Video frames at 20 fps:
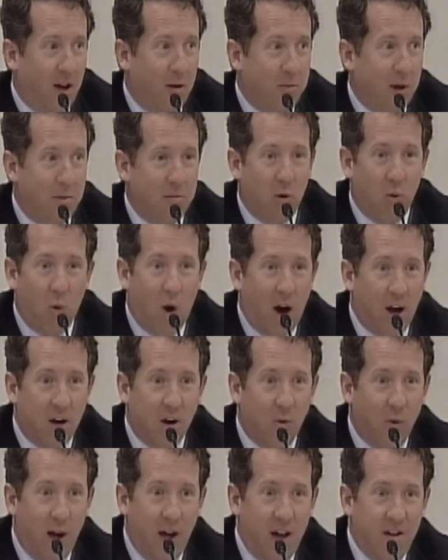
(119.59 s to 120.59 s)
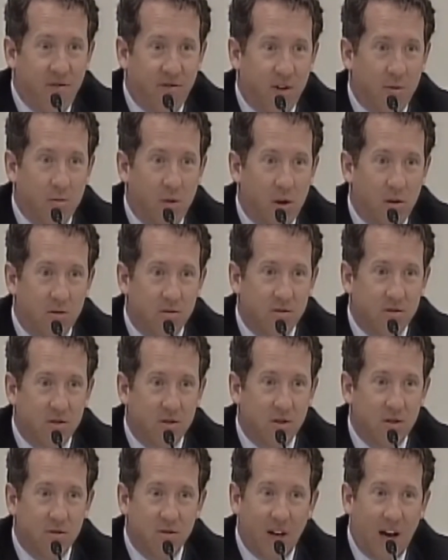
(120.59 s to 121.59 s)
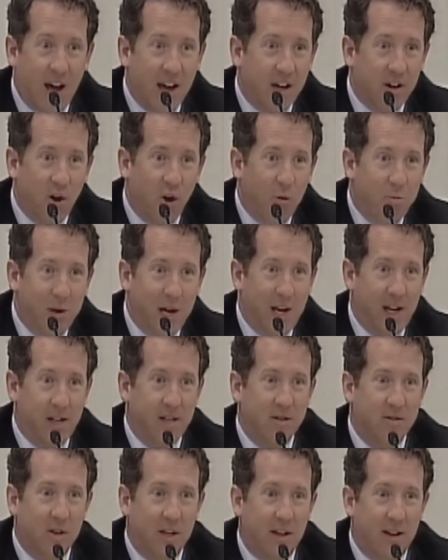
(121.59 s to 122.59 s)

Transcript: people walk away from those high copays,